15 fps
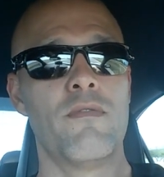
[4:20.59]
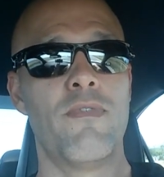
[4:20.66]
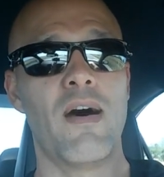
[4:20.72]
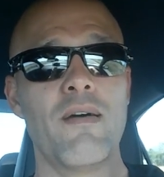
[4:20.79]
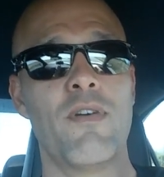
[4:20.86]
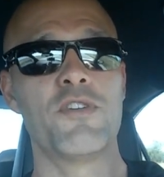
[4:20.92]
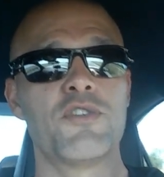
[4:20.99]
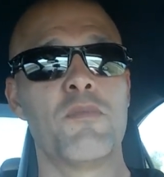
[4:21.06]

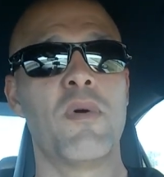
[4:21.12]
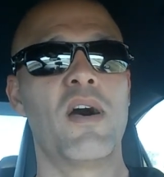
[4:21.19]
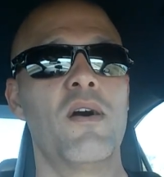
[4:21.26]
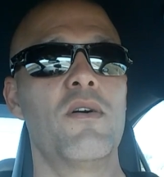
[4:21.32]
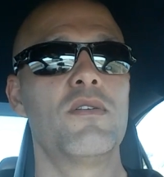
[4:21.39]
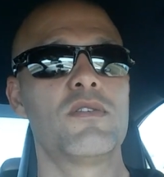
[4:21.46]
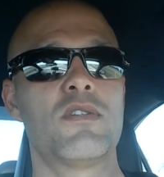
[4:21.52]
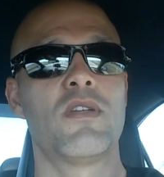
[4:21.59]
500
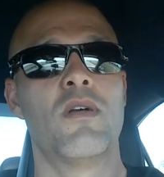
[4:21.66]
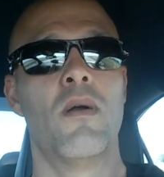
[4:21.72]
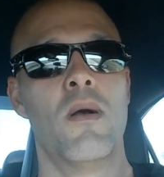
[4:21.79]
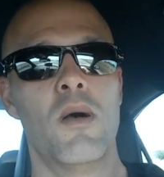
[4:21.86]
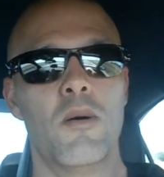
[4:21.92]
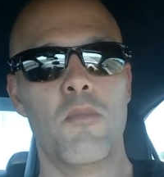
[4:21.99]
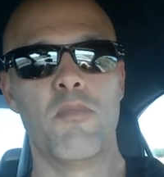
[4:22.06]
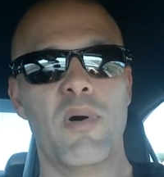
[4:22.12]
miles,
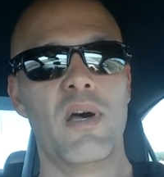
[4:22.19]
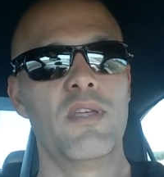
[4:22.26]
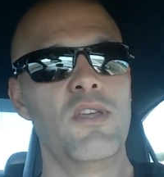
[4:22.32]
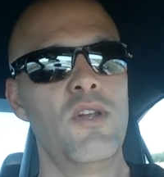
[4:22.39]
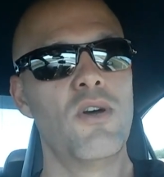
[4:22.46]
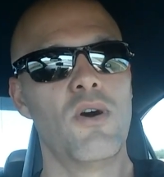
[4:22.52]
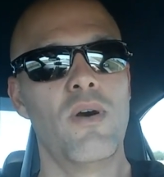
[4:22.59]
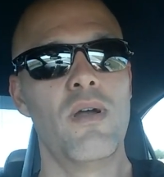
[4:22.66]
but
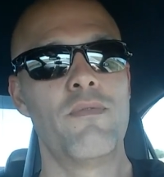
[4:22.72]
you know,